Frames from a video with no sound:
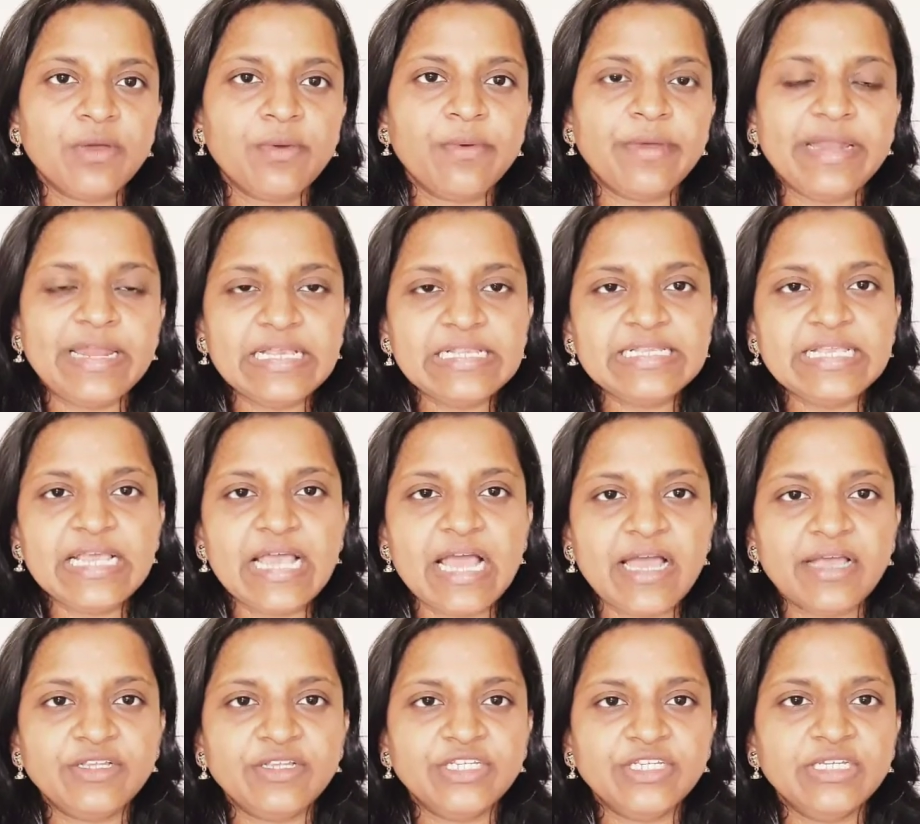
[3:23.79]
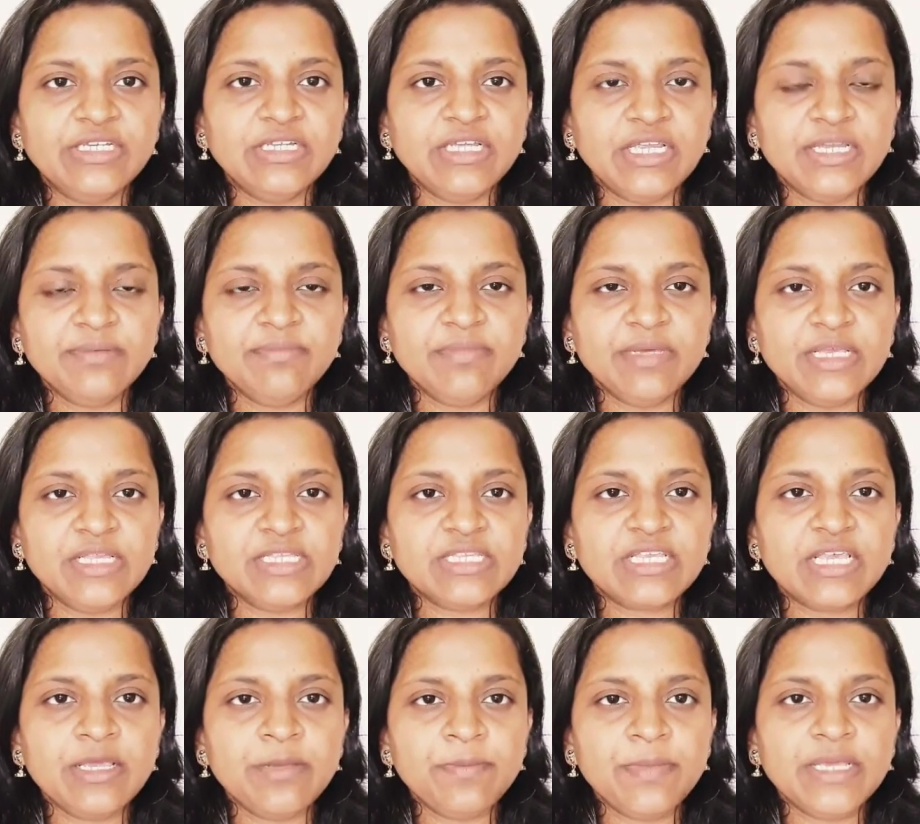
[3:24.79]
When I say hygiene, it
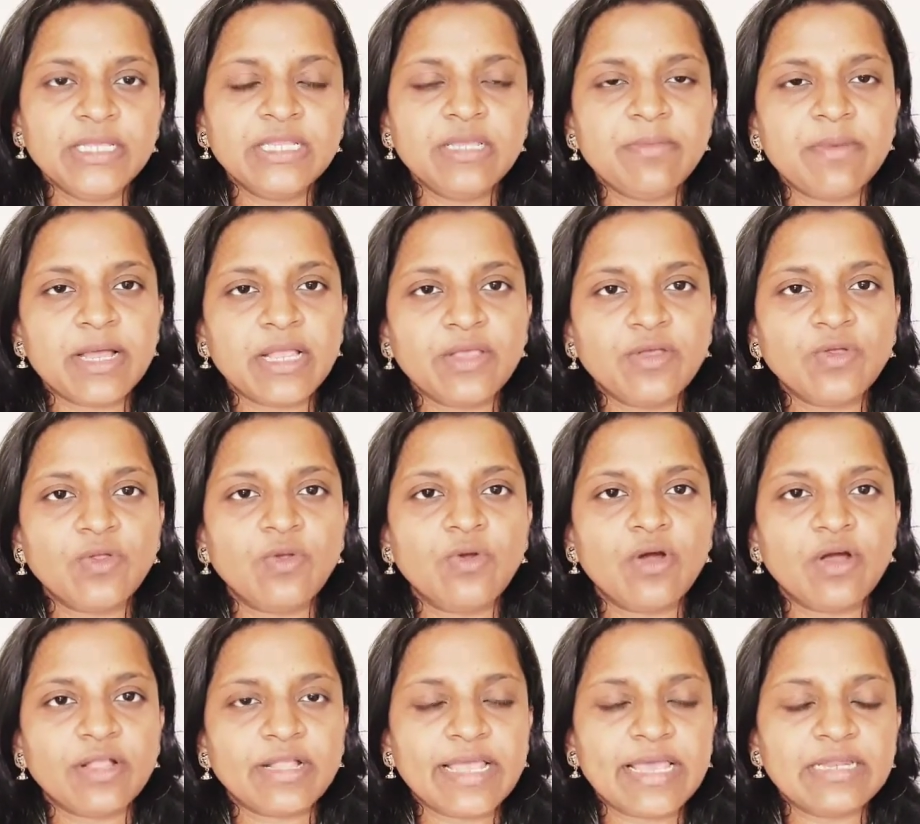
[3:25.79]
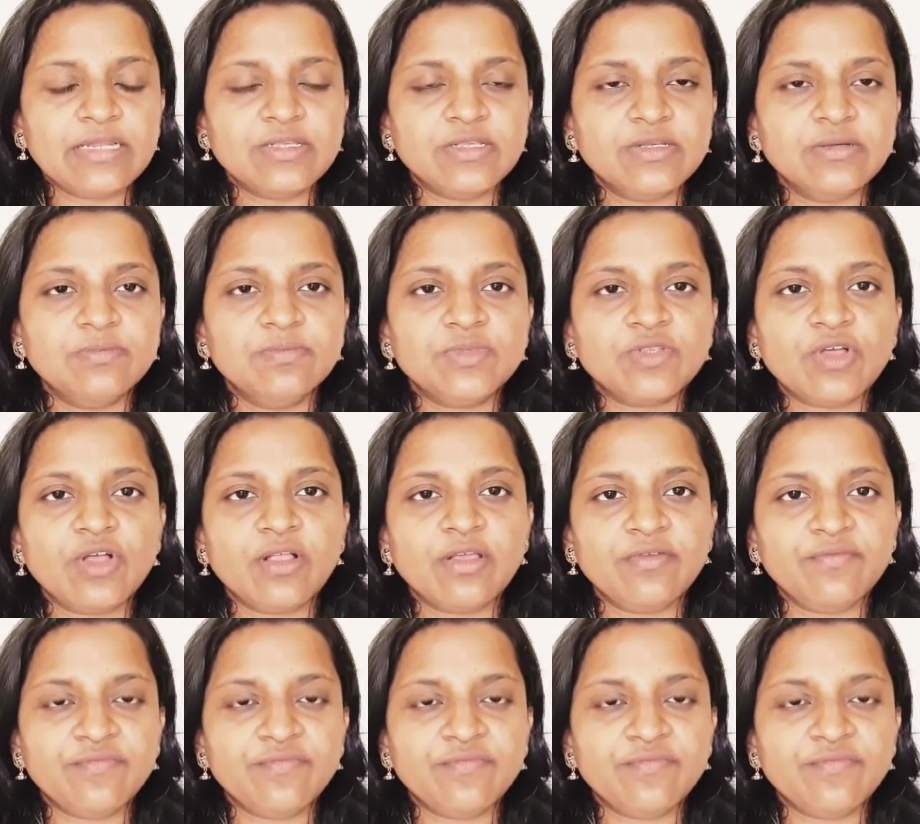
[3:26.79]
means keeping the microorganisms or